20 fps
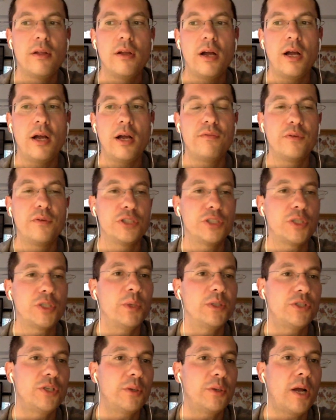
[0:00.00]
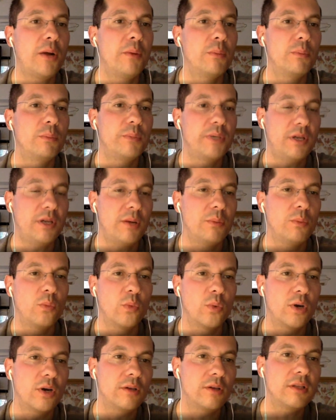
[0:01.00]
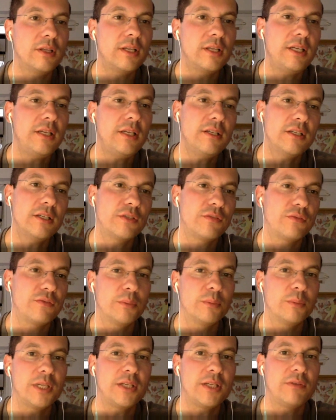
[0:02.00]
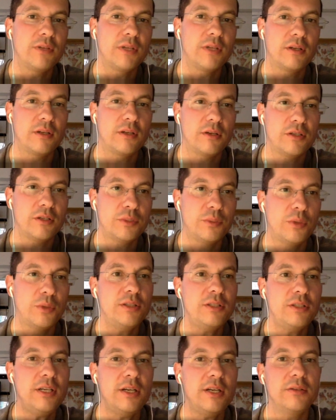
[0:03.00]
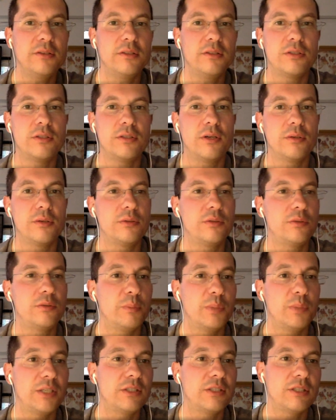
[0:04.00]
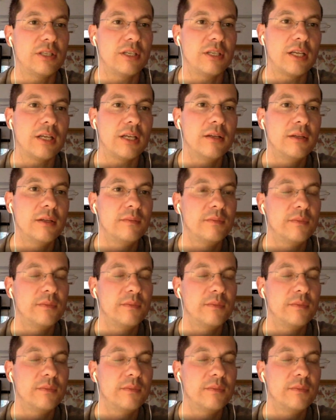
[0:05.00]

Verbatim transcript: uh, for someone to com- become worldly is from leaving a small town to go to a big city.